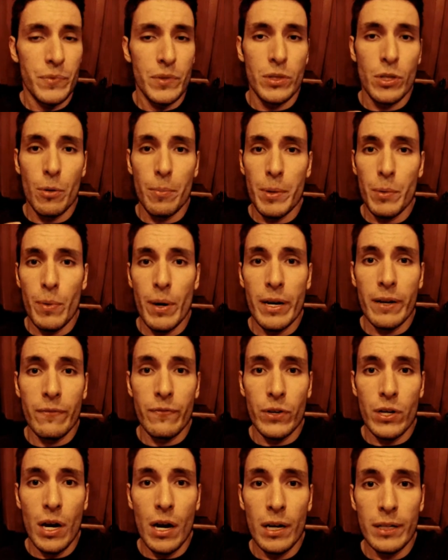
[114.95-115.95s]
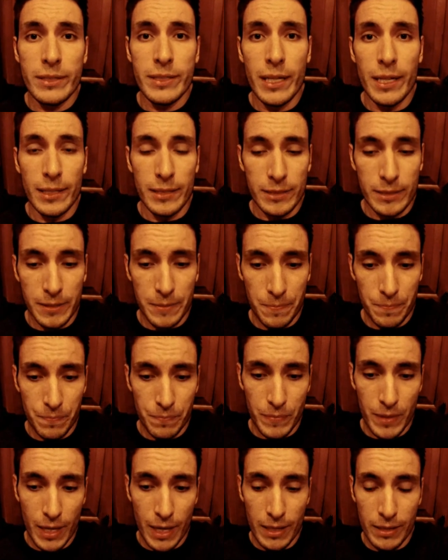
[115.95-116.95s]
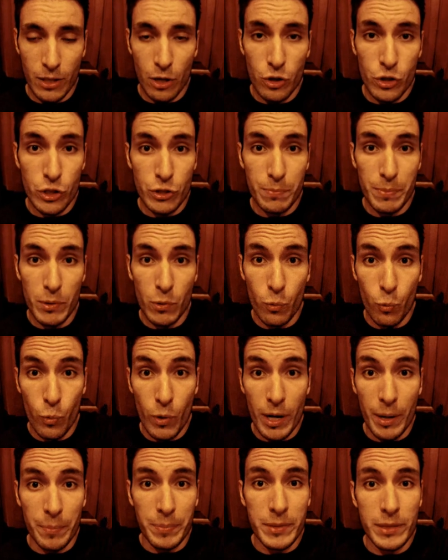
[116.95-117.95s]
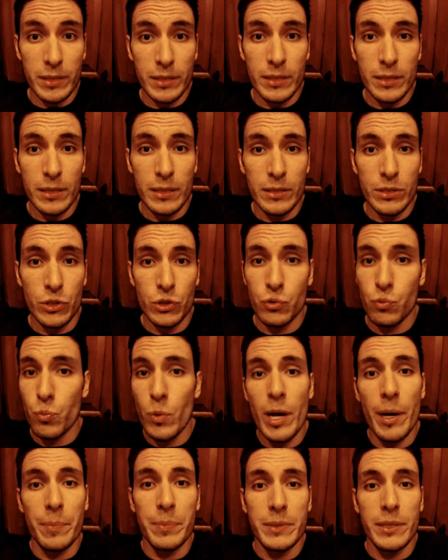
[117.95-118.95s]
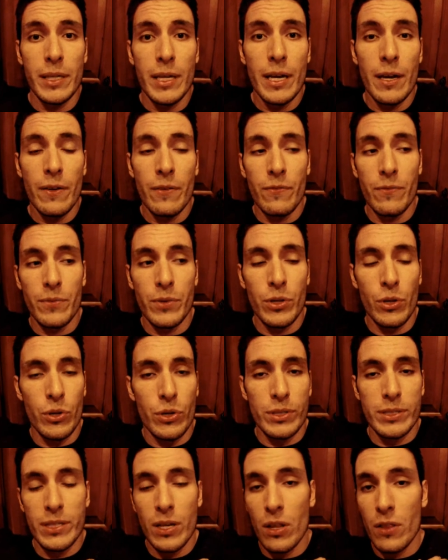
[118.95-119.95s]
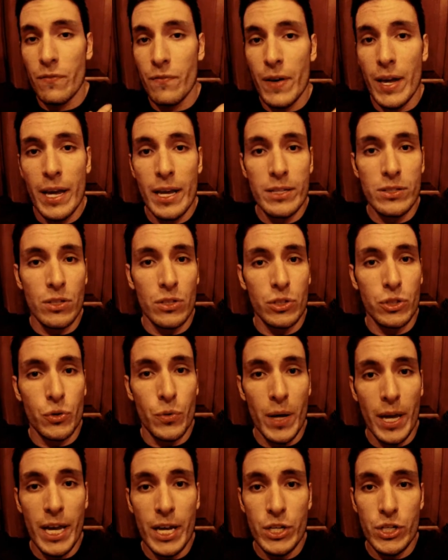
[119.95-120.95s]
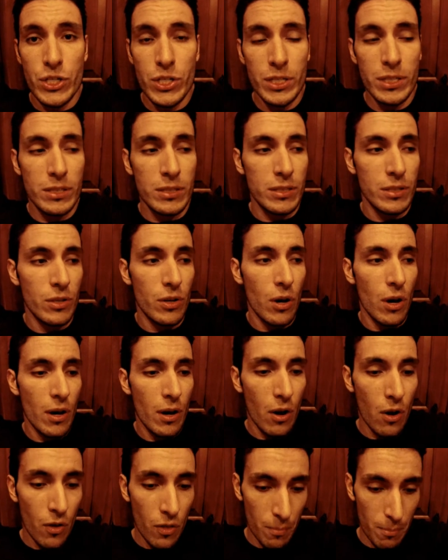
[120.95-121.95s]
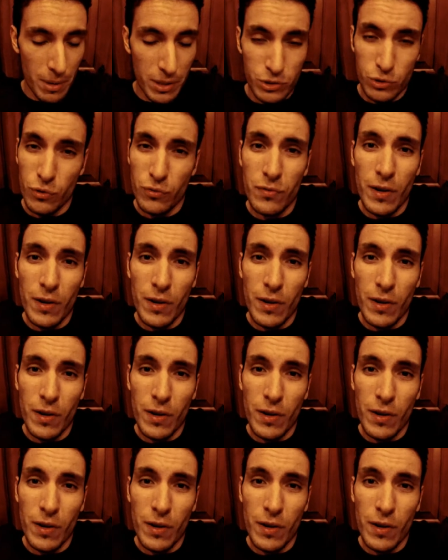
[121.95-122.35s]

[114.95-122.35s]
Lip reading: they'll be ready for contest, and they'll just be ripped. It's ripped. You see all the veins, all the striations, all the muscle